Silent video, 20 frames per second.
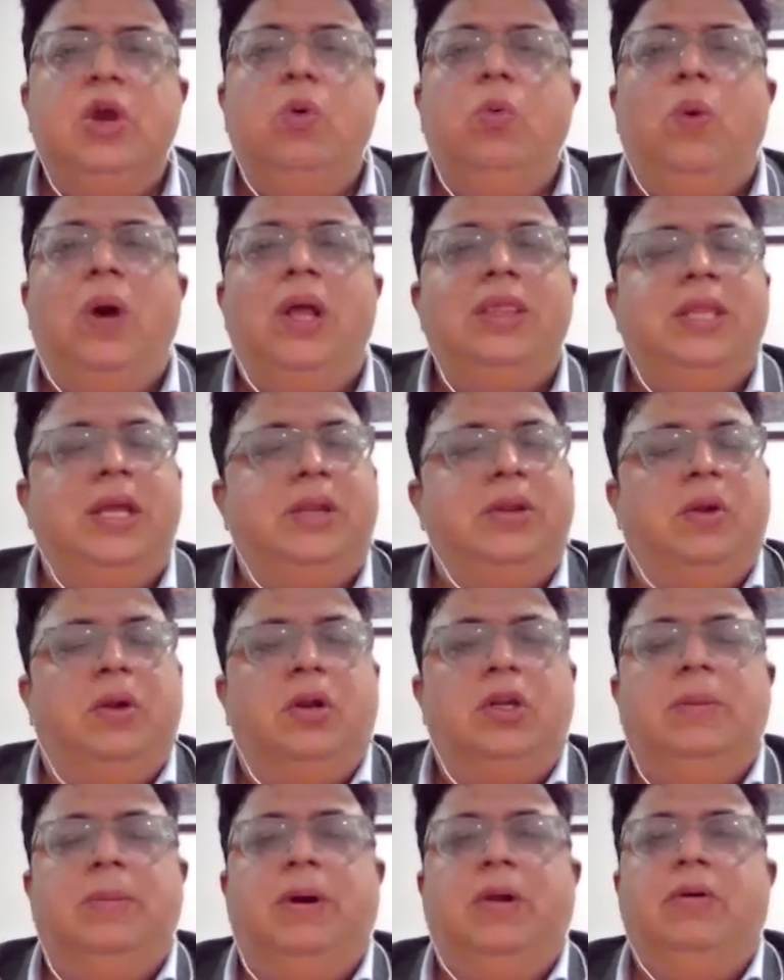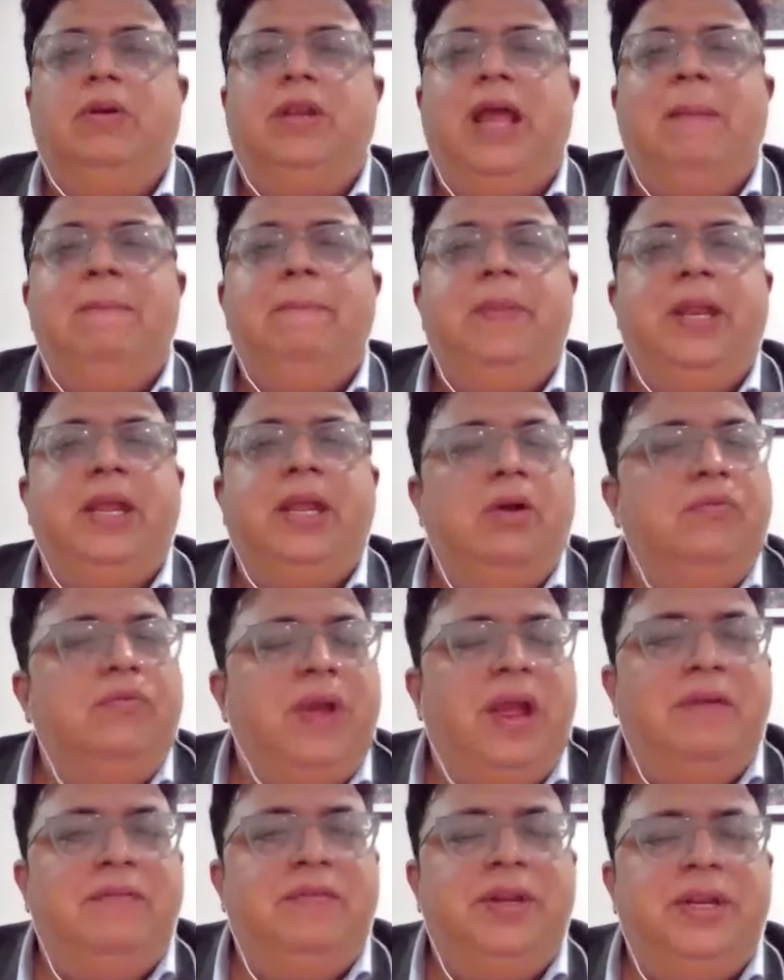one that talked about tampering of
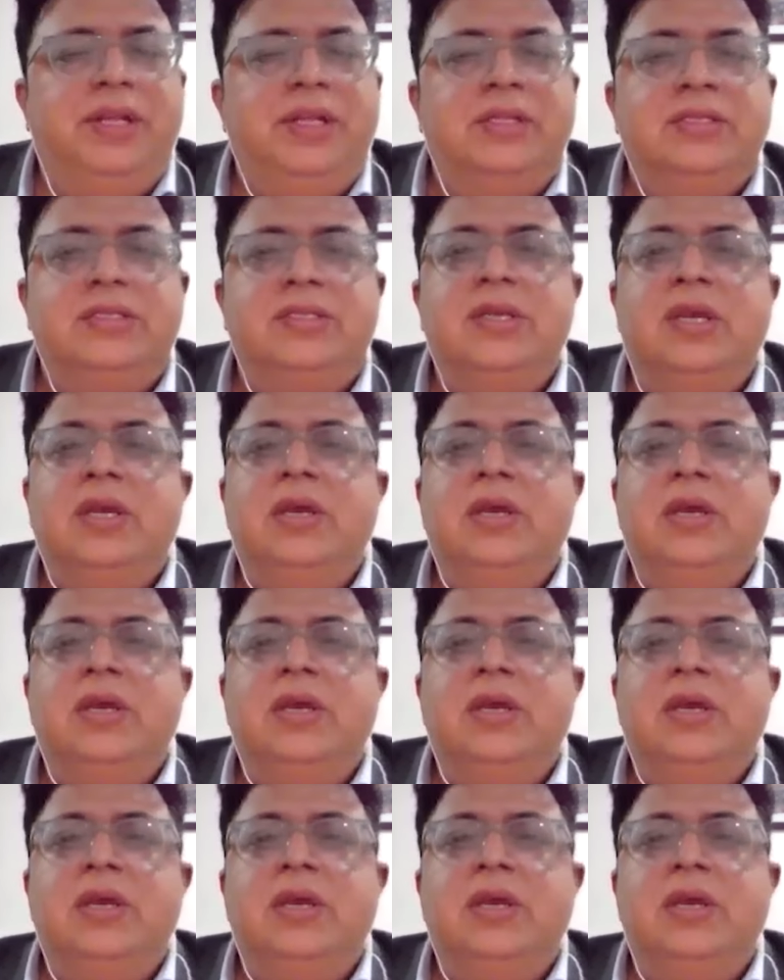evidence,